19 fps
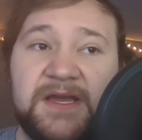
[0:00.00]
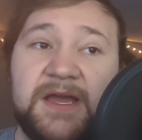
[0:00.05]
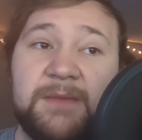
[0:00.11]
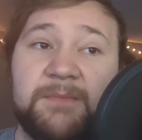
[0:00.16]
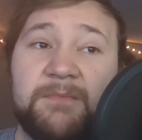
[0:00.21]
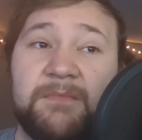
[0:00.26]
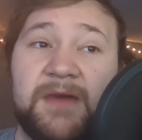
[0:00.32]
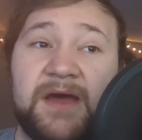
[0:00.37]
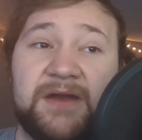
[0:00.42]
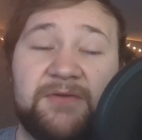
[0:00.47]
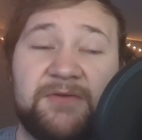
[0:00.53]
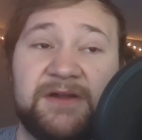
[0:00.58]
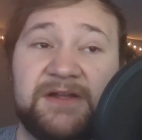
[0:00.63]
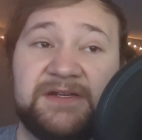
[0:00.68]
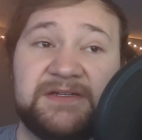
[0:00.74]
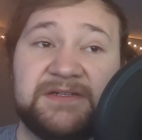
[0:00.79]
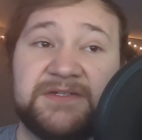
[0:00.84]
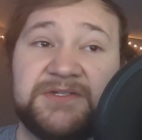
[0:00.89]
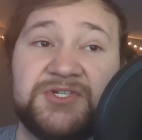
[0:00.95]

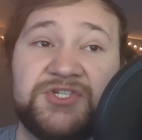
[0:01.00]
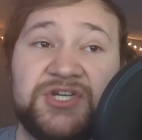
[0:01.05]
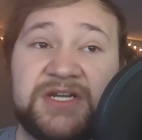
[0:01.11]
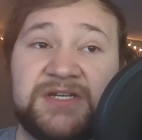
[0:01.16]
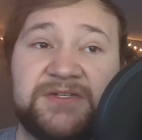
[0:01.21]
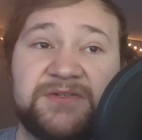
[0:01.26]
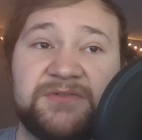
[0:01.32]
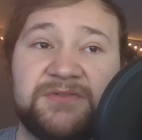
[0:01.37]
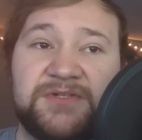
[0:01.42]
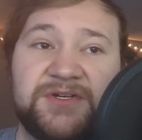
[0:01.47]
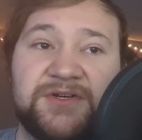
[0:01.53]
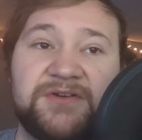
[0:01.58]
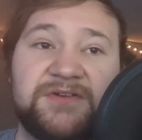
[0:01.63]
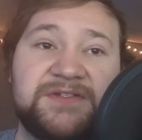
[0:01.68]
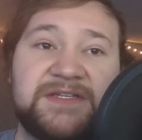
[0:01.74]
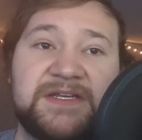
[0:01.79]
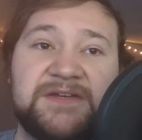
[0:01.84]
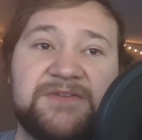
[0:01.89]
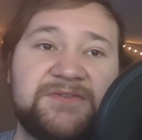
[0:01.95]
Muttering a gentle
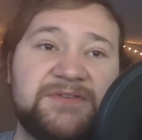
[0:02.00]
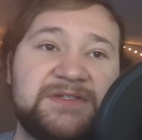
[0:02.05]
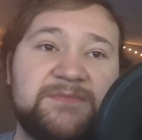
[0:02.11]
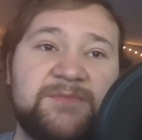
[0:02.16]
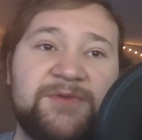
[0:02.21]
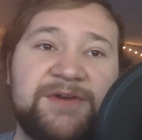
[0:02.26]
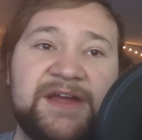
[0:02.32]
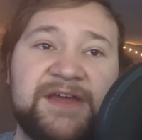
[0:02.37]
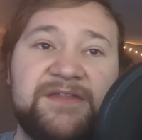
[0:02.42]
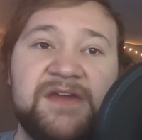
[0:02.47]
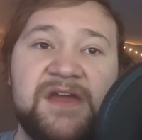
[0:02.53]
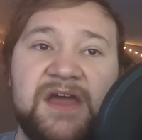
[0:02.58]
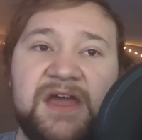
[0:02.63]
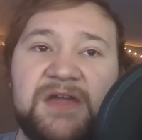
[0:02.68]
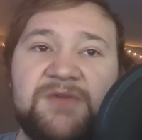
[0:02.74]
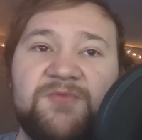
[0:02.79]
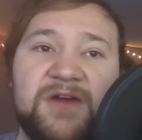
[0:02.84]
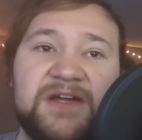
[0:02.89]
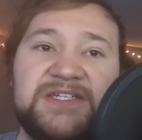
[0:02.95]
curse under his breath,
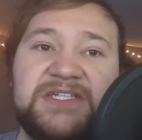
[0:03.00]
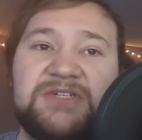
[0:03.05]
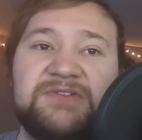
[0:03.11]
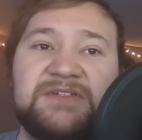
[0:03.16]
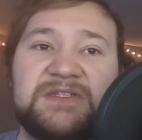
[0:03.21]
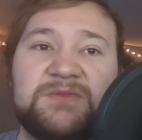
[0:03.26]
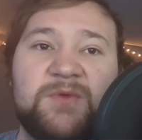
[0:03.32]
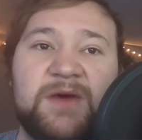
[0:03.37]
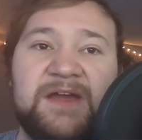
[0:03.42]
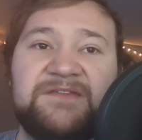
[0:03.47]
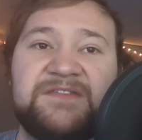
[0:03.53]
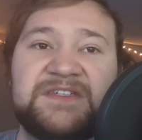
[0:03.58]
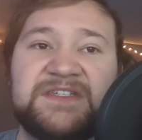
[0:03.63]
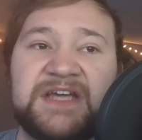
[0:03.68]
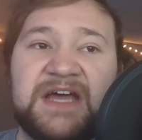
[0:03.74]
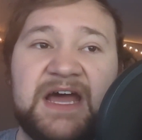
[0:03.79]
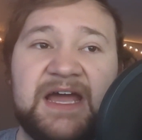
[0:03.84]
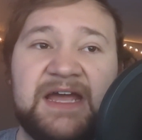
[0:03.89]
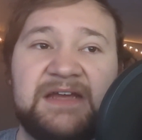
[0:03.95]
he rushed to his wife's
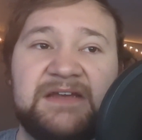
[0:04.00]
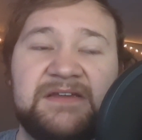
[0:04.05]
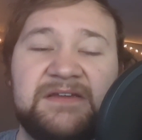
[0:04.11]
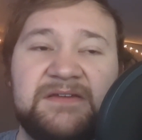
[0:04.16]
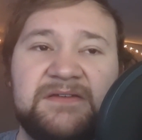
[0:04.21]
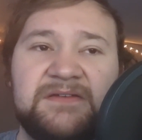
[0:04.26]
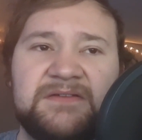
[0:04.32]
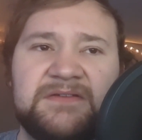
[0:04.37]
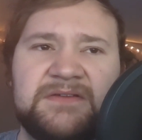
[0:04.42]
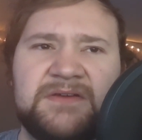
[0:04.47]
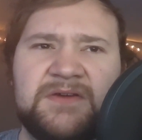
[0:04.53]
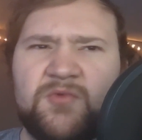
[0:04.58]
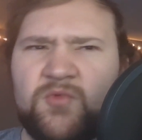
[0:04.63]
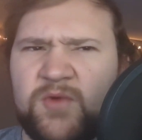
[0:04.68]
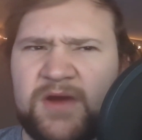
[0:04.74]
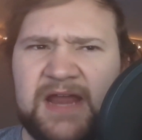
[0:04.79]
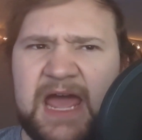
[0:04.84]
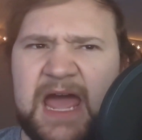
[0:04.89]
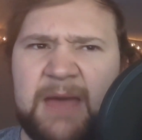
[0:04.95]
side.
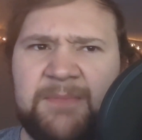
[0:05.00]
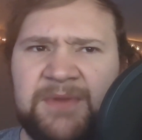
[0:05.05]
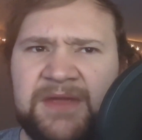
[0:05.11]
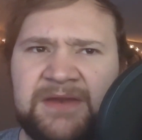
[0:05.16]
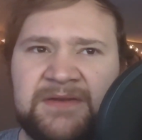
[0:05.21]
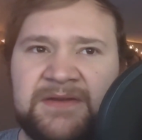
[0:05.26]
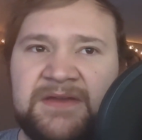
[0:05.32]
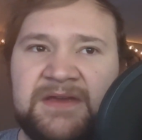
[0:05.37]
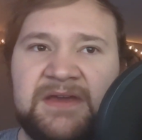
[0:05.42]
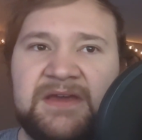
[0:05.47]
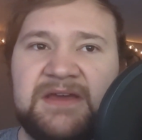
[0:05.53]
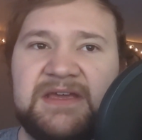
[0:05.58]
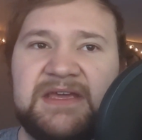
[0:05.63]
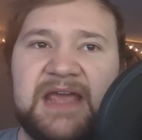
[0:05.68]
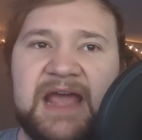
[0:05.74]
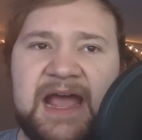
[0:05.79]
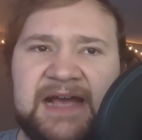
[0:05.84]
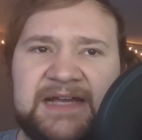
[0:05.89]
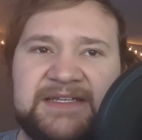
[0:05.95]
"What happened?"
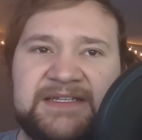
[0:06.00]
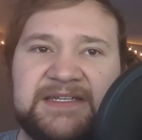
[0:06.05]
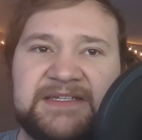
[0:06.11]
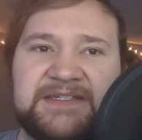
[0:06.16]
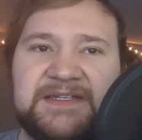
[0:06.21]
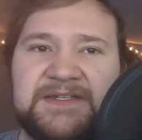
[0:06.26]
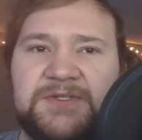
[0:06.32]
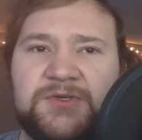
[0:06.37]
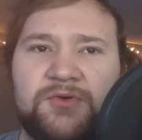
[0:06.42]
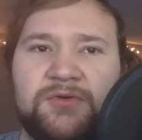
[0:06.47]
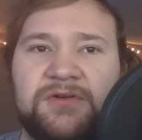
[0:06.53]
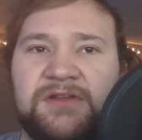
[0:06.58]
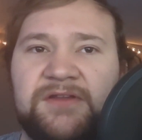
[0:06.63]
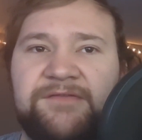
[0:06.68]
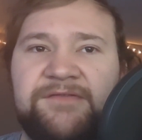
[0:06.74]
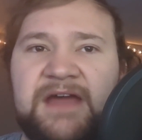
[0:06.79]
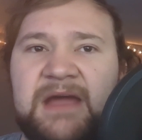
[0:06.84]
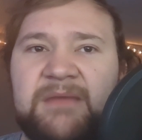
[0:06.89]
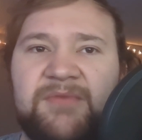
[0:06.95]
he asked as he tore the
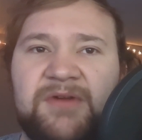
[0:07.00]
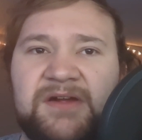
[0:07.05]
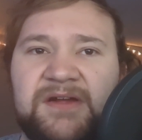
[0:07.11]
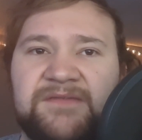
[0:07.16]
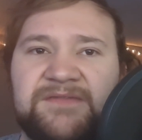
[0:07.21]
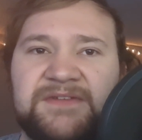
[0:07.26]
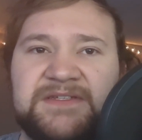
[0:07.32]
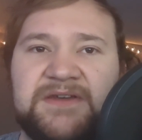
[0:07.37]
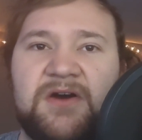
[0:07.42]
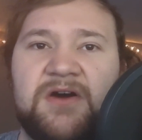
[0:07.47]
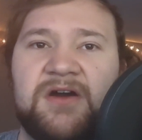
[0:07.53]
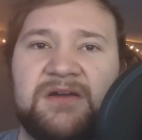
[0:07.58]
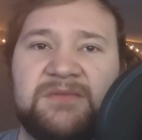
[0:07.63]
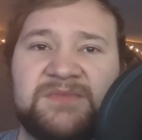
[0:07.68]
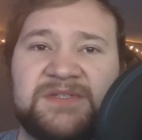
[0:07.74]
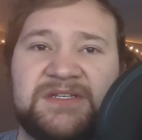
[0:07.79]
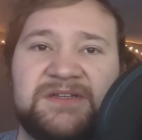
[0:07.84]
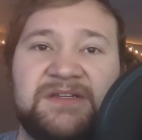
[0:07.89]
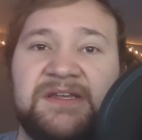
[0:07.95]
fabric of his
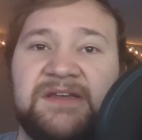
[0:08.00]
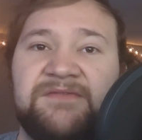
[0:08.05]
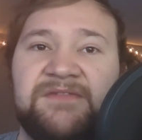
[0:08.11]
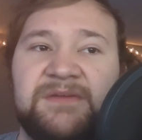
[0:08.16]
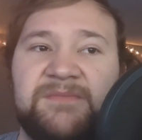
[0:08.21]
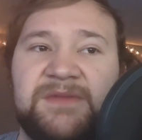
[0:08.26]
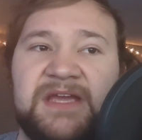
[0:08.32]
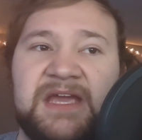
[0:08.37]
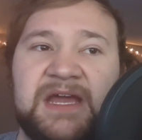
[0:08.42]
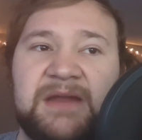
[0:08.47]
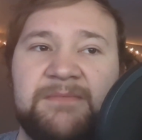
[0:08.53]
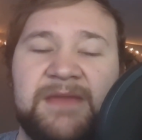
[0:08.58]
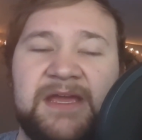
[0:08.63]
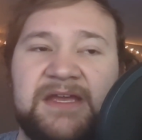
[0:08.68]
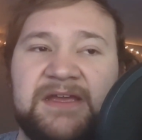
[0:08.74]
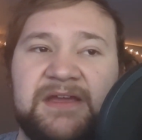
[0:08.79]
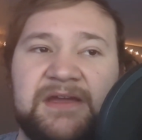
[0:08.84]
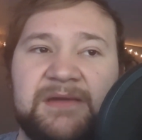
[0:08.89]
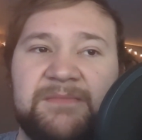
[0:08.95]
arm sleeve and began
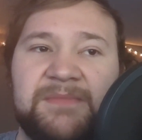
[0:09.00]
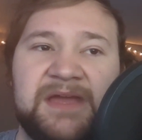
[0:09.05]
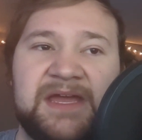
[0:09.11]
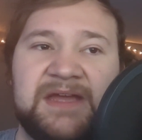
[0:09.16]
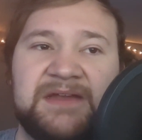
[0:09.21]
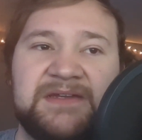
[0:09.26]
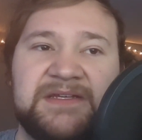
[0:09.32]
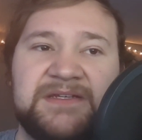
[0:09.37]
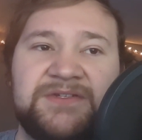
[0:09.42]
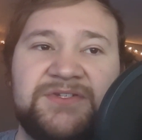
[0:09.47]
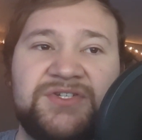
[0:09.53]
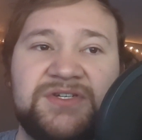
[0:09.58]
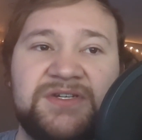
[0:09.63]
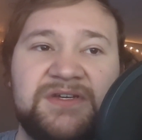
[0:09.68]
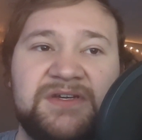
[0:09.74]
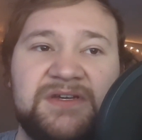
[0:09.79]
making a bandage.